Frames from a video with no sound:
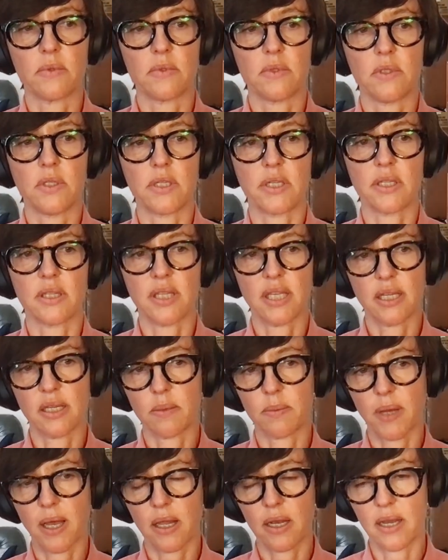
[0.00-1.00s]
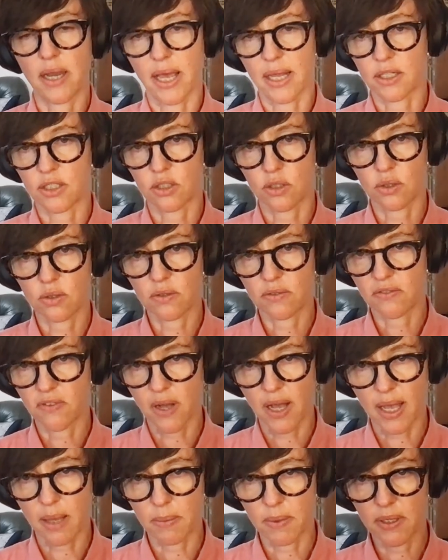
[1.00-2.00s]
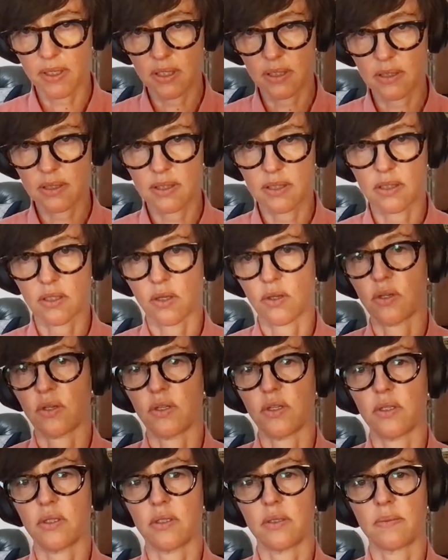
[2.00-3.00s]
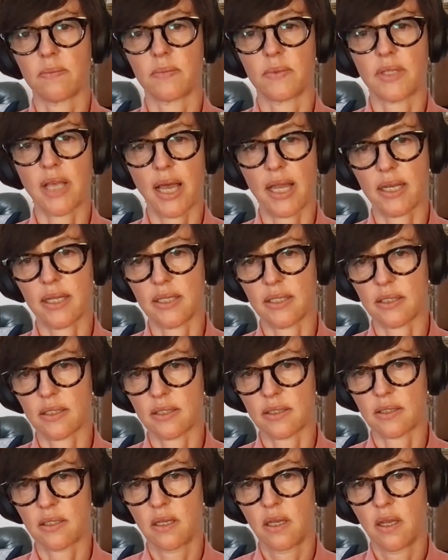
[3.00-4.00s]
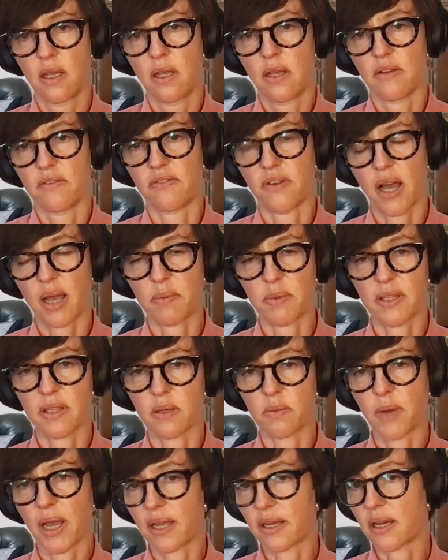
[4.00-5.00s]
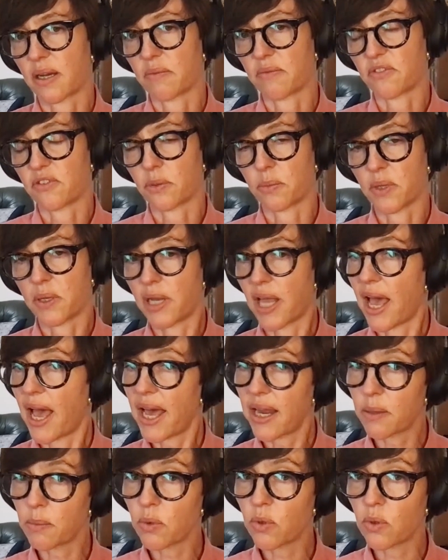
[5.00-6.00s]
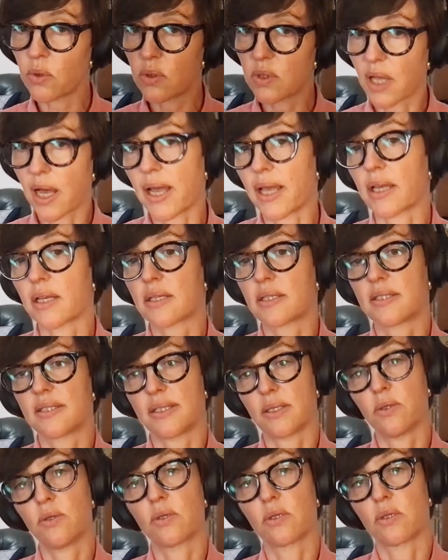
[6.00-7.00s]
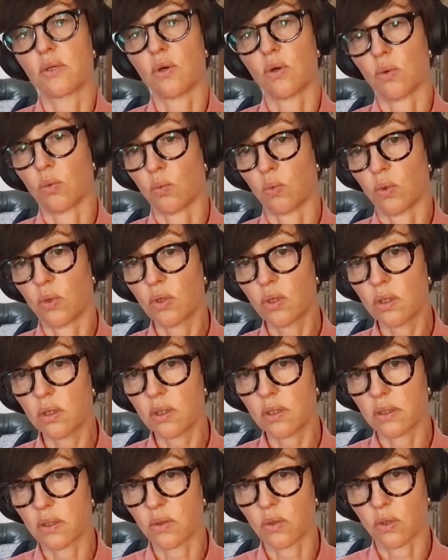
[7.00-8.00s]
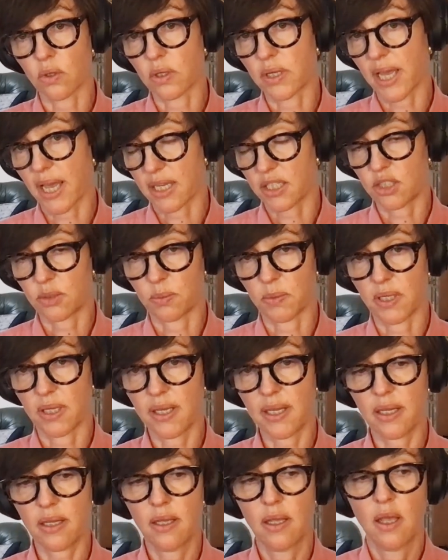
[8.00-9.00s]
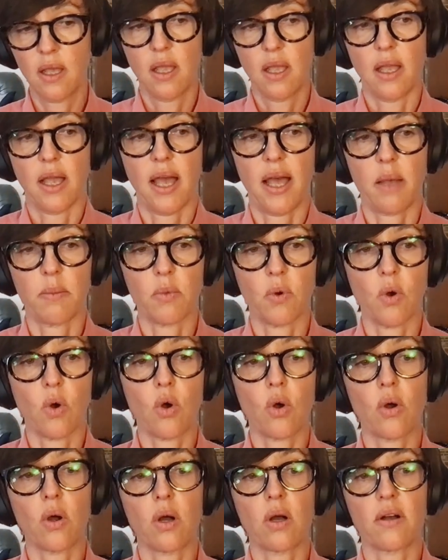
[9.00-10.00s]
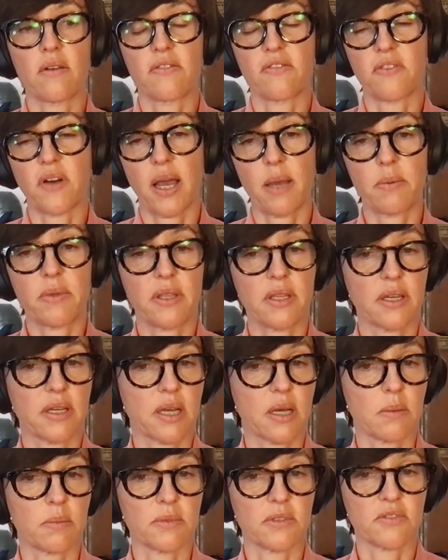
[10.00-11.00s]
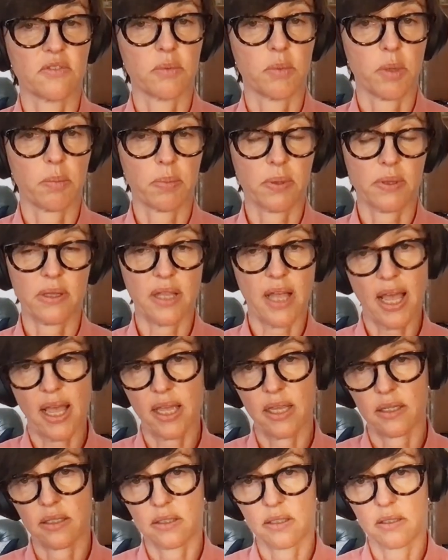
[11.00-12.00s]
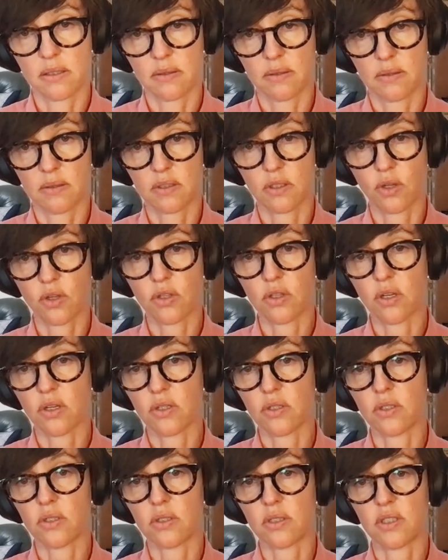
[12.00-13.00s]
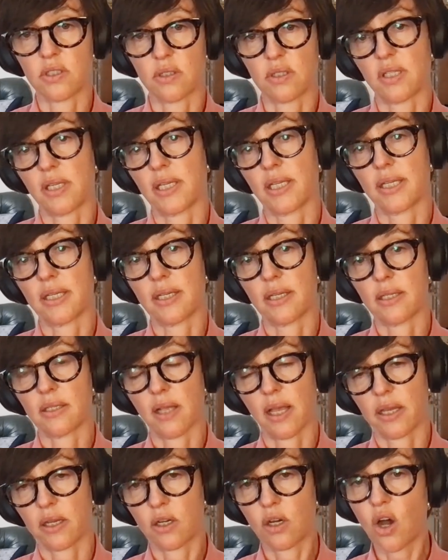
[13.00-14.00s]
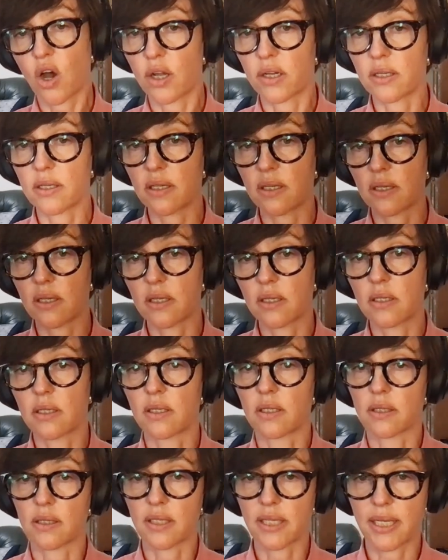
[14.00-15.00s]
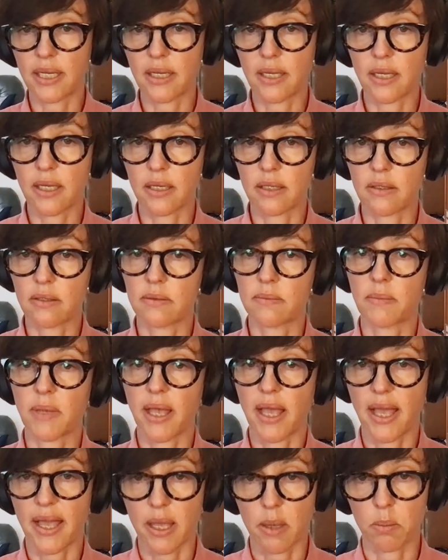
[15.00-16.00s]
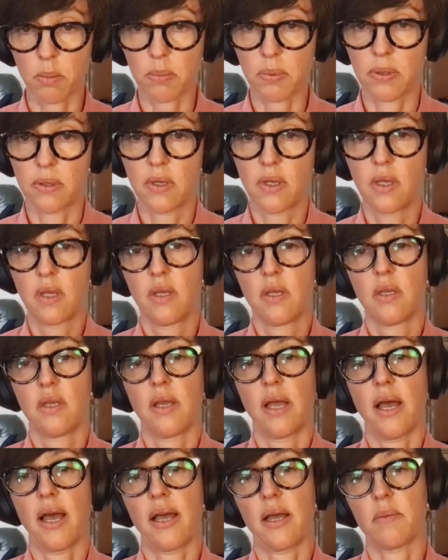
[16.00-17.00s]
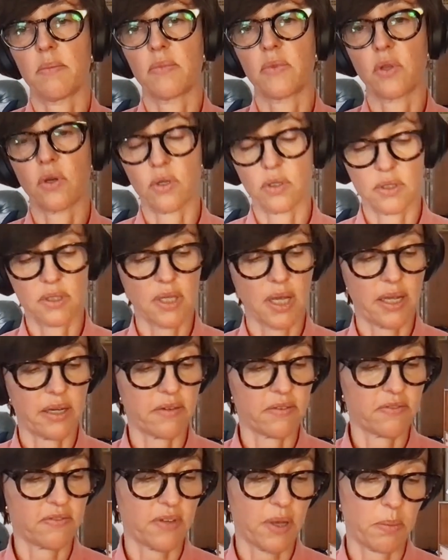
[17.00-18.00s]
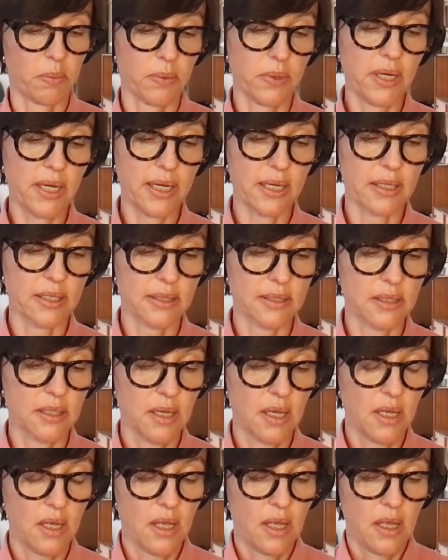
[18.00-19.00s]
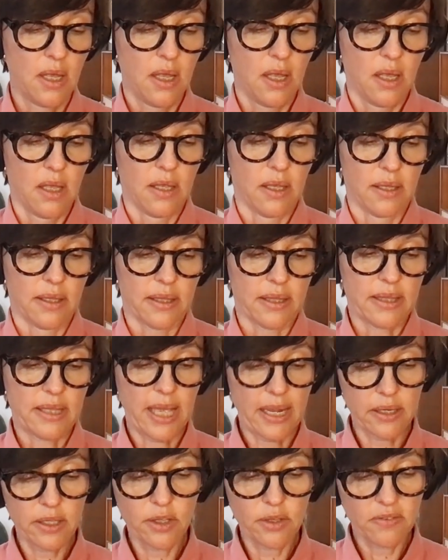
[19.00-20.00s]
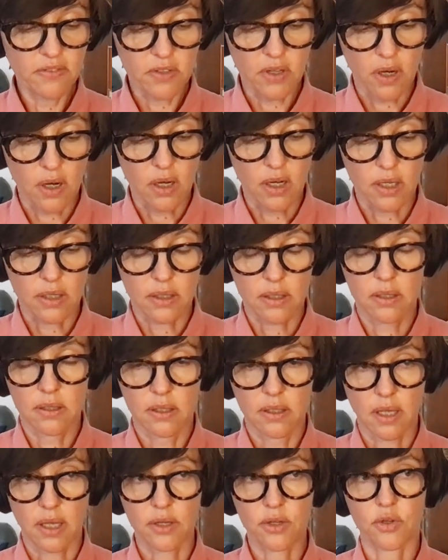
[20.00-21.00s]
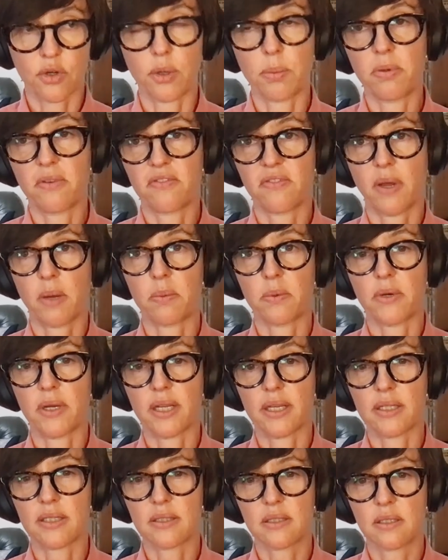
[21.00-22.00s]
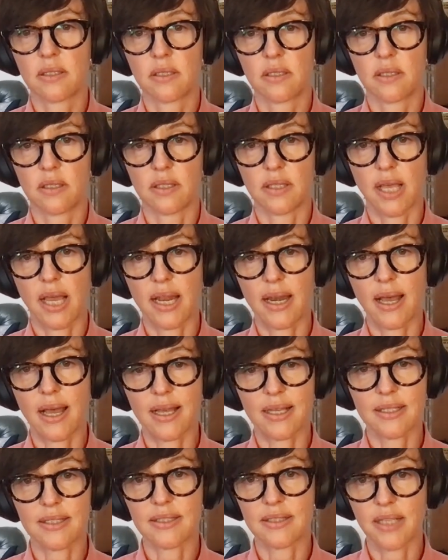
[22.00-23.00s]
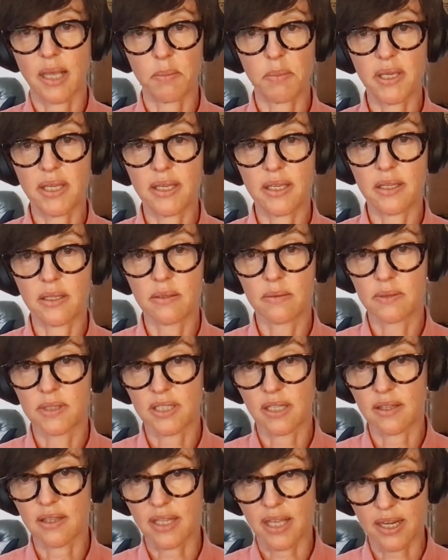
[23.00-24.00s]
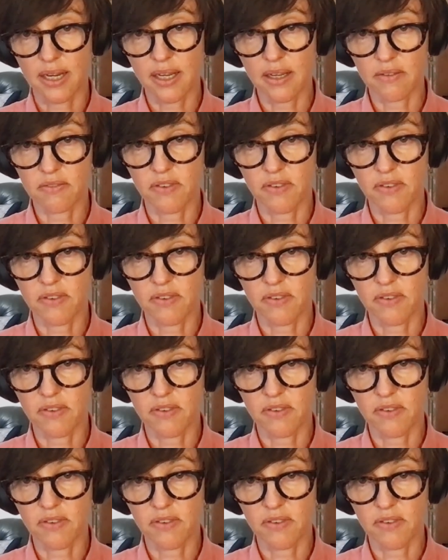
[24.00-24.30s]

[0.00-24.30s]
you can think about natural fibers. So that is fiber that might come from an animal like silk or wool or cashmere, or fiber that comes from a plant. So those you're thinking like cotton, linen, hemp, those kind of fabrics. Then you've got a group of fabrics that are semi-synthetic